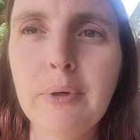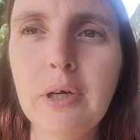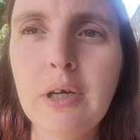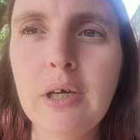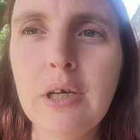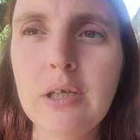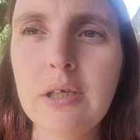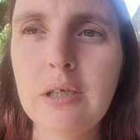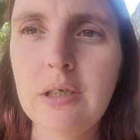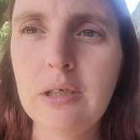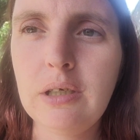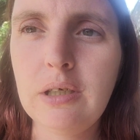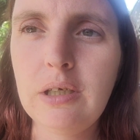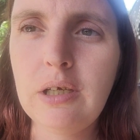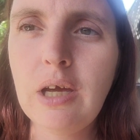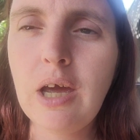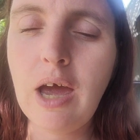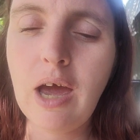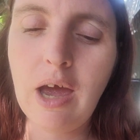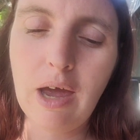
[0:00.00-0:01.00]
But
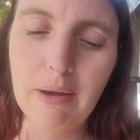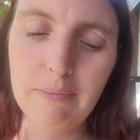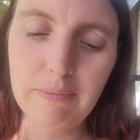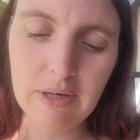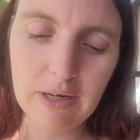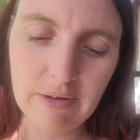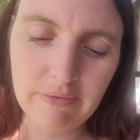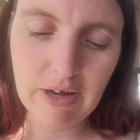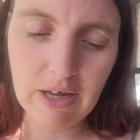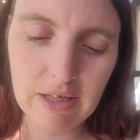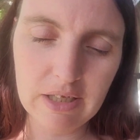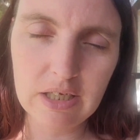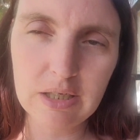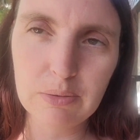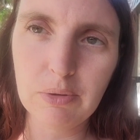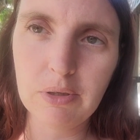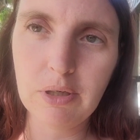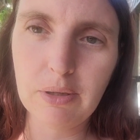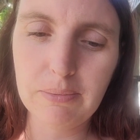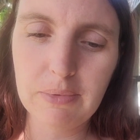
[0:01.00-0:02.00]
yeah, I mean, I've had
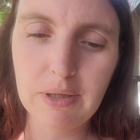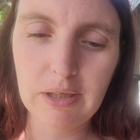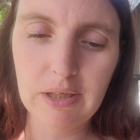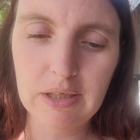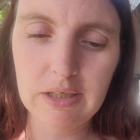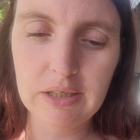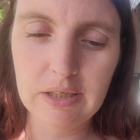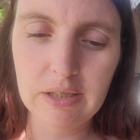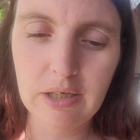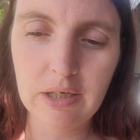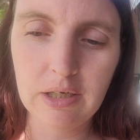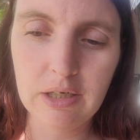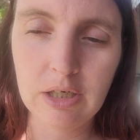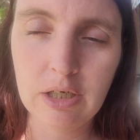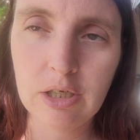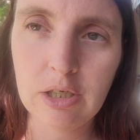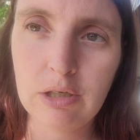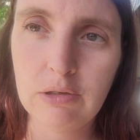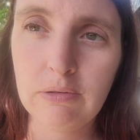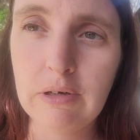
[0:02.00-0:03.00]
this one on my list
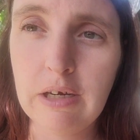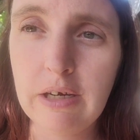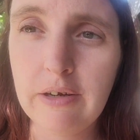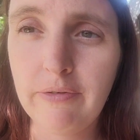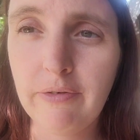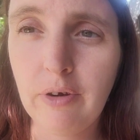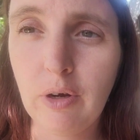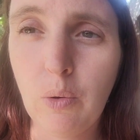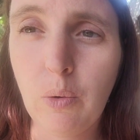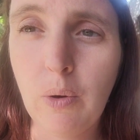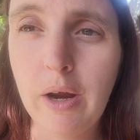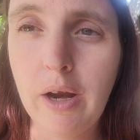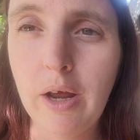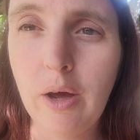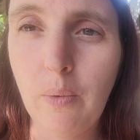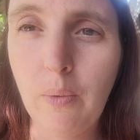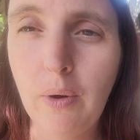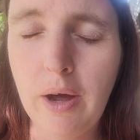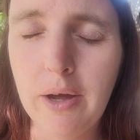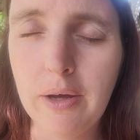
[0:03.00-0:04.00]
to read for
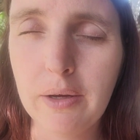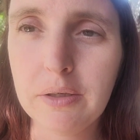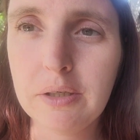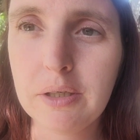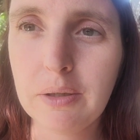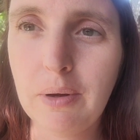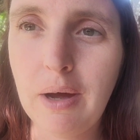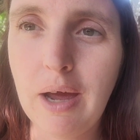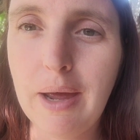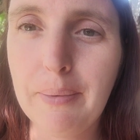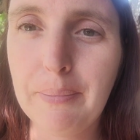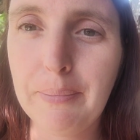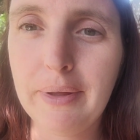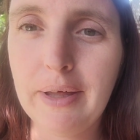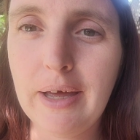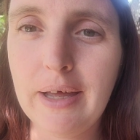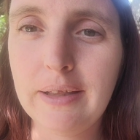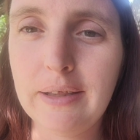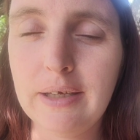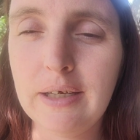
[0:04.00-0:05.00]
quite a while, so I am
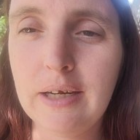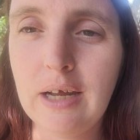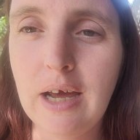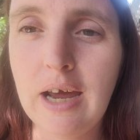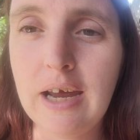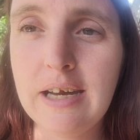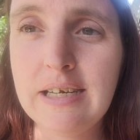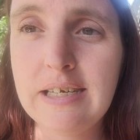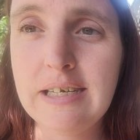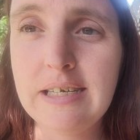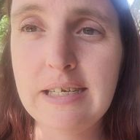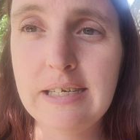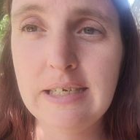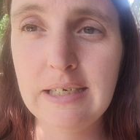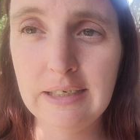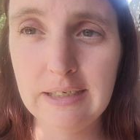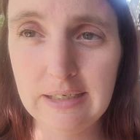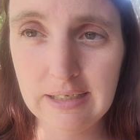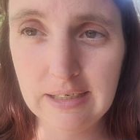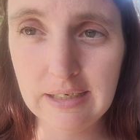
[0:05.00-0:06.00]
glad that I
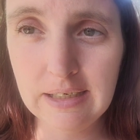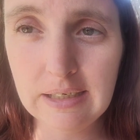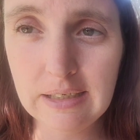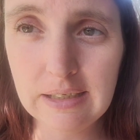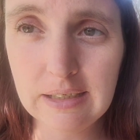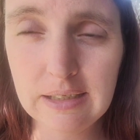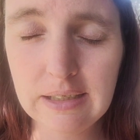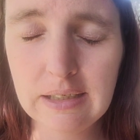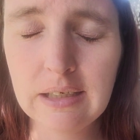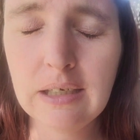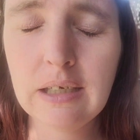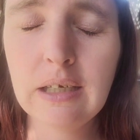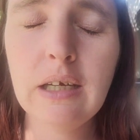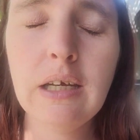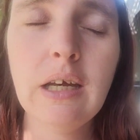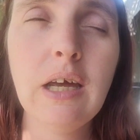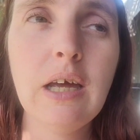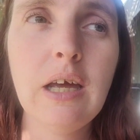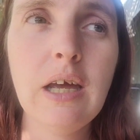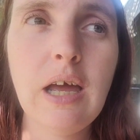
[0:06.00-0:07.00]
did it.
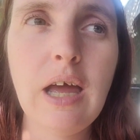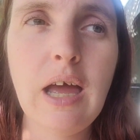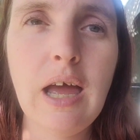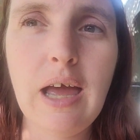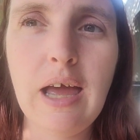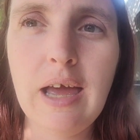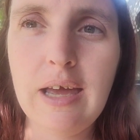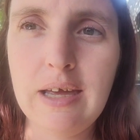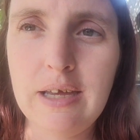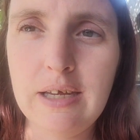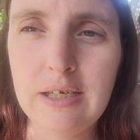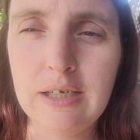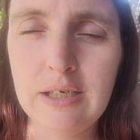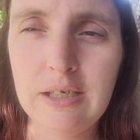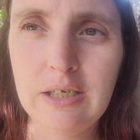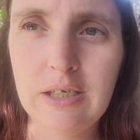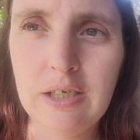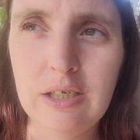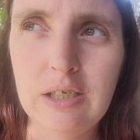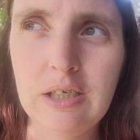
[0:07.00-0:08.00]

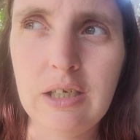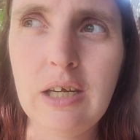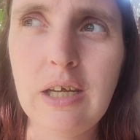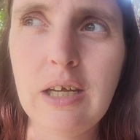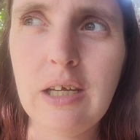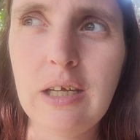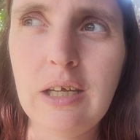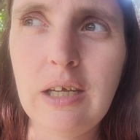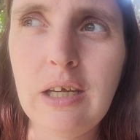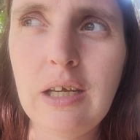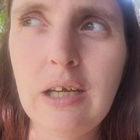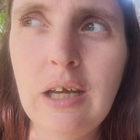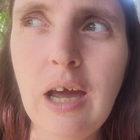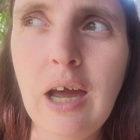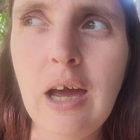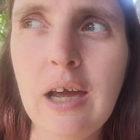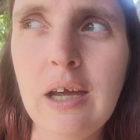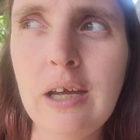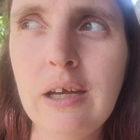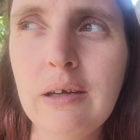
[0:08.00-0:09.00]
And
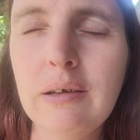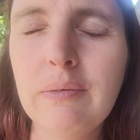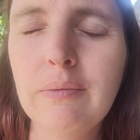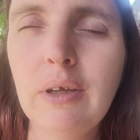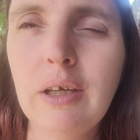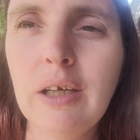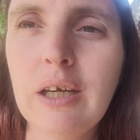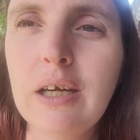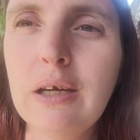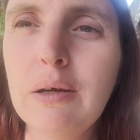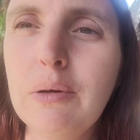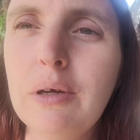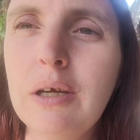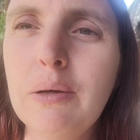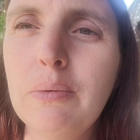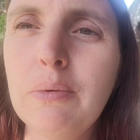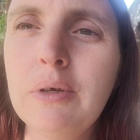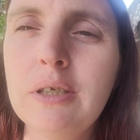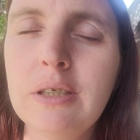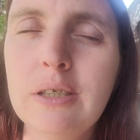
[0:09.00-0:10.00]
yeah, it
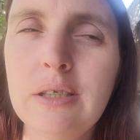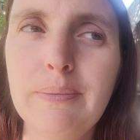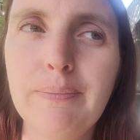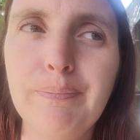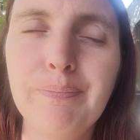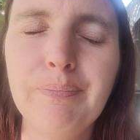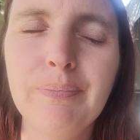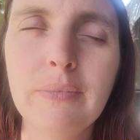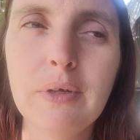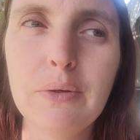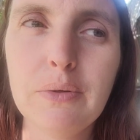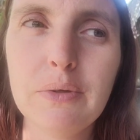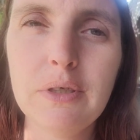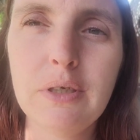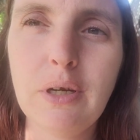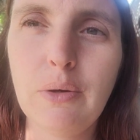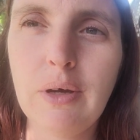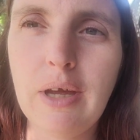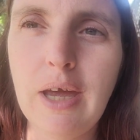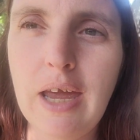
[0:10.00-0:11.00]
was
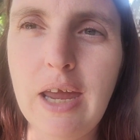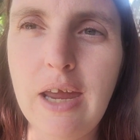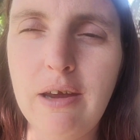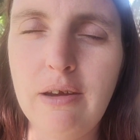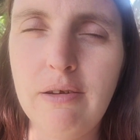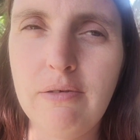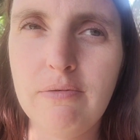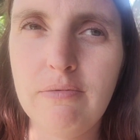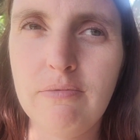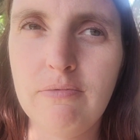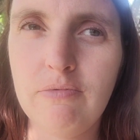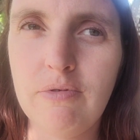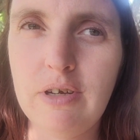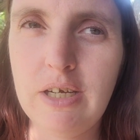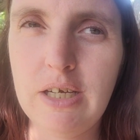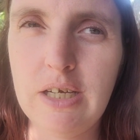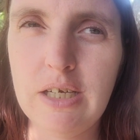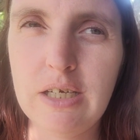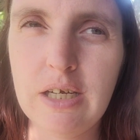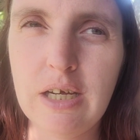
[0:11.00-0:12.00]
an okay
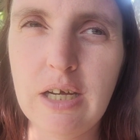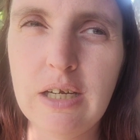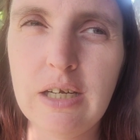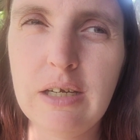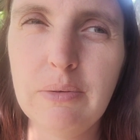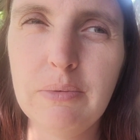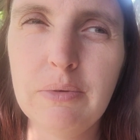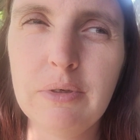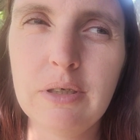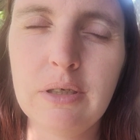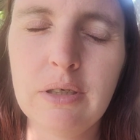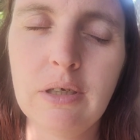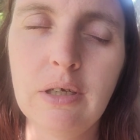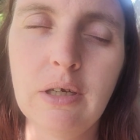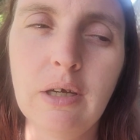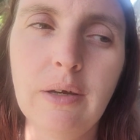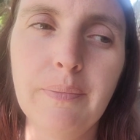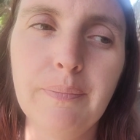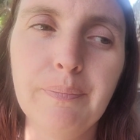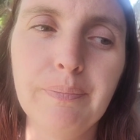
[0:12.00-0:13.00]
read, and it was
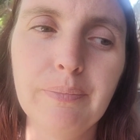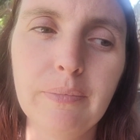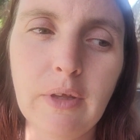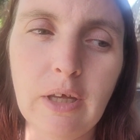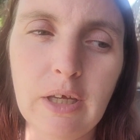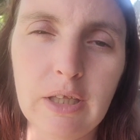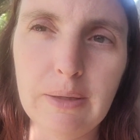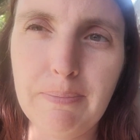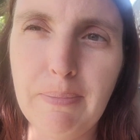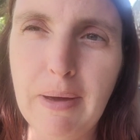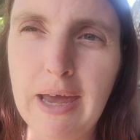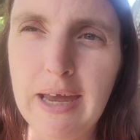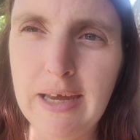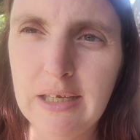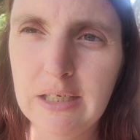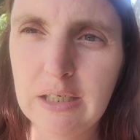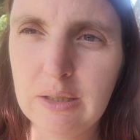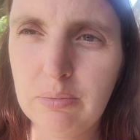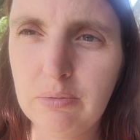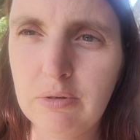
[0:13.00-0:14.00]
like the
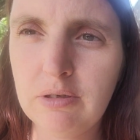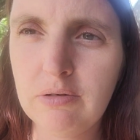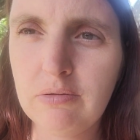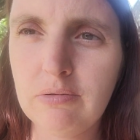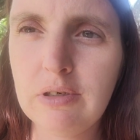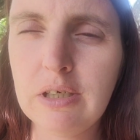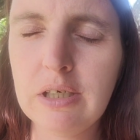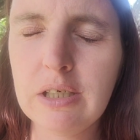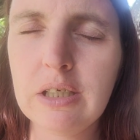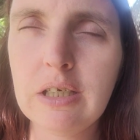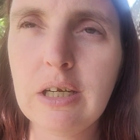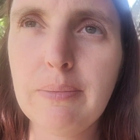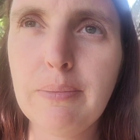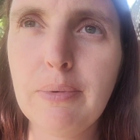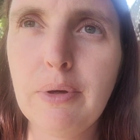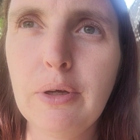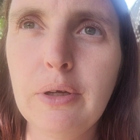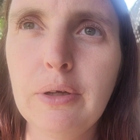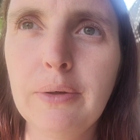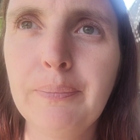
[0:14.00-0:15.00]
pace was
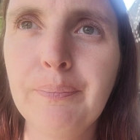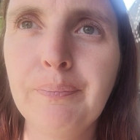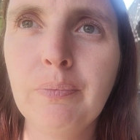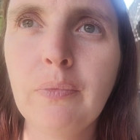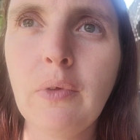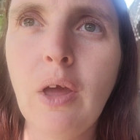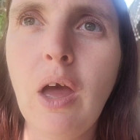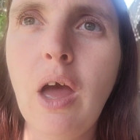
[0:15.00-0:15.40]
reasonable.